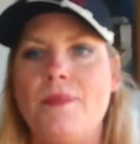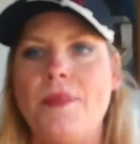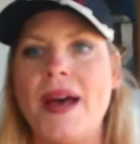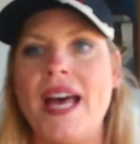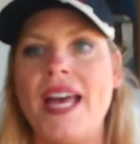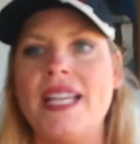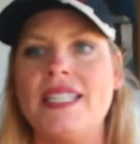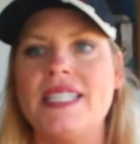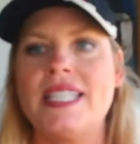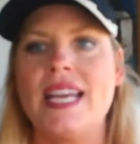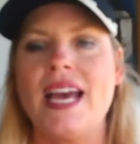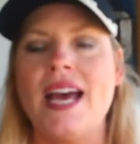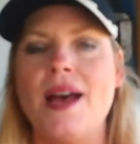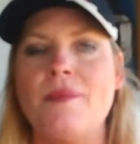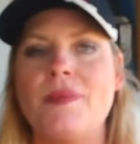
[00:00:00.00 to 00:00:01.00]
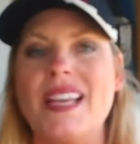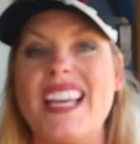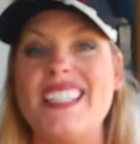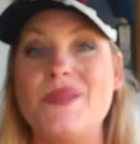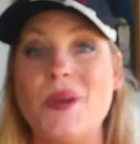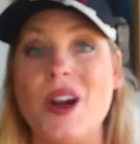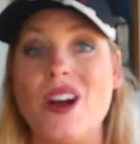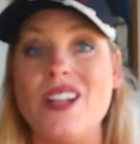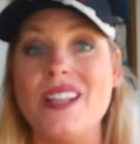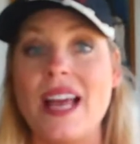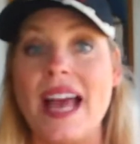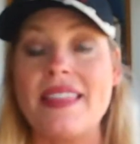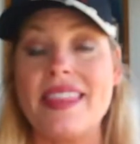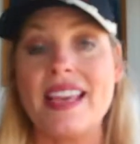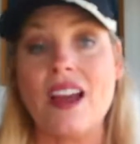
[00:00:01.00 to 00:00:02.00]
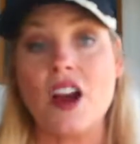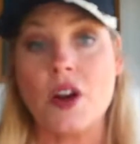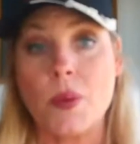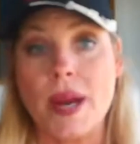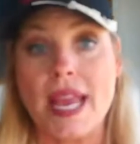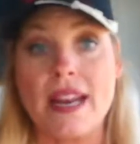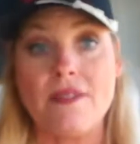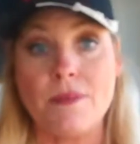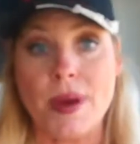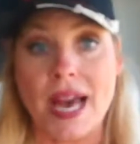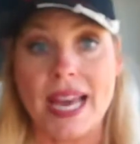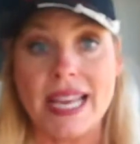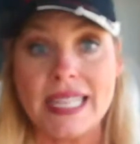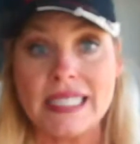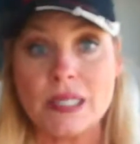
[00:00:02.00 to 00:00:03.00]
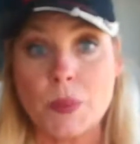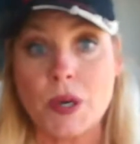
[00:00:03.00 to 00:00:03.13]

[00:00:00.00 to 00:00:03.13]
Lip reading: But because I think our creative minds,